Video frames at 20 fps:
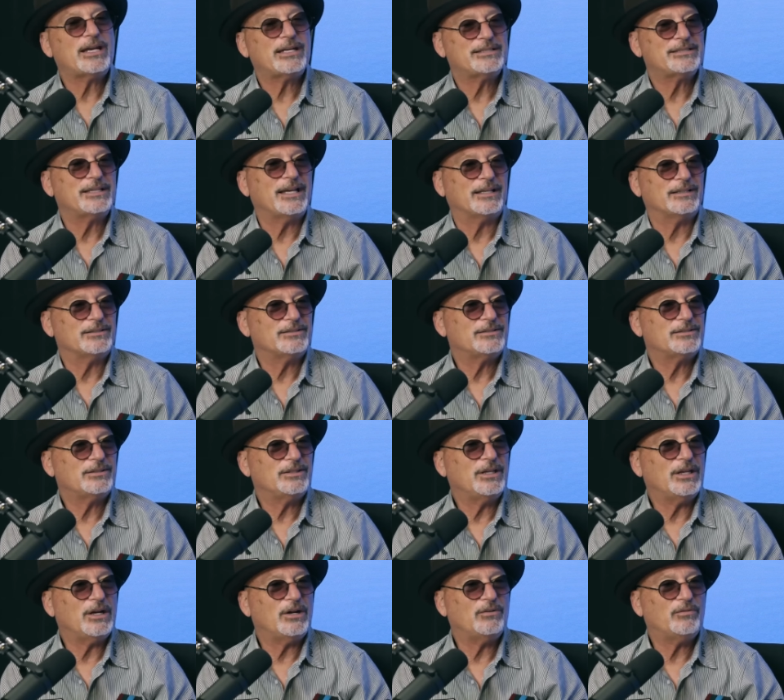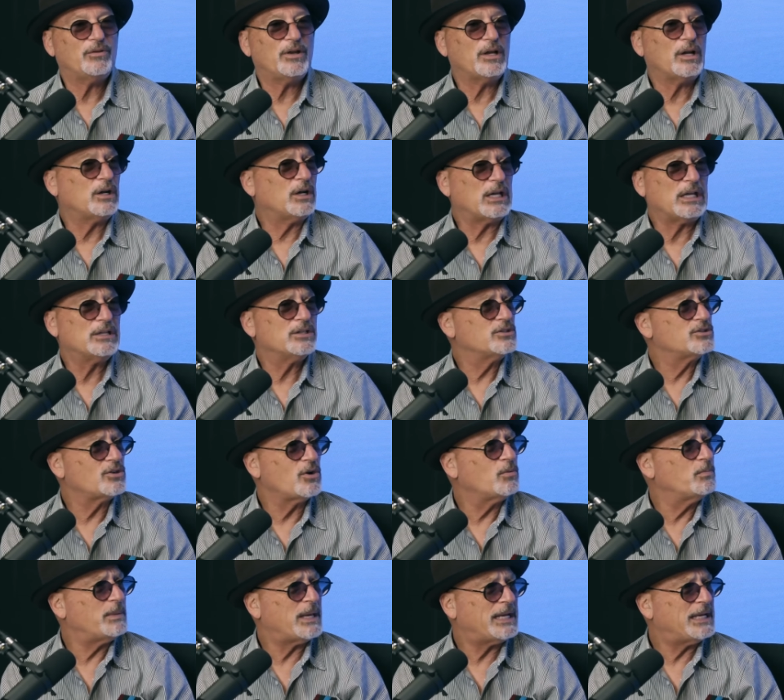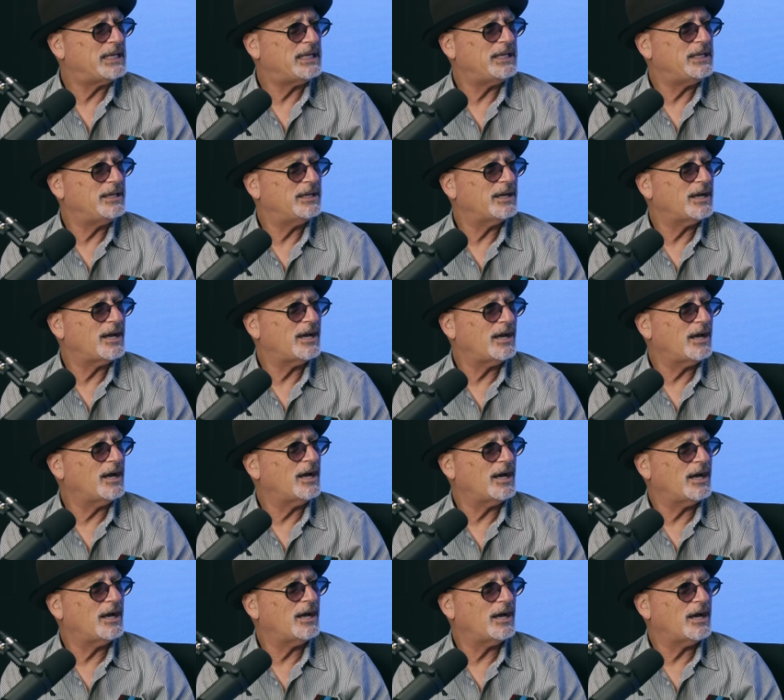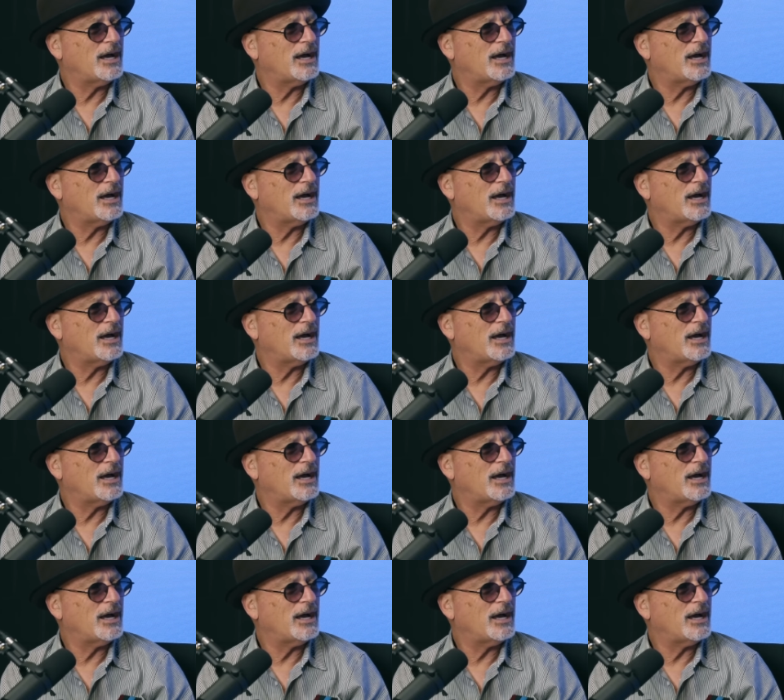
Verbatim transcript: of sense, you know, and in so many, I, I,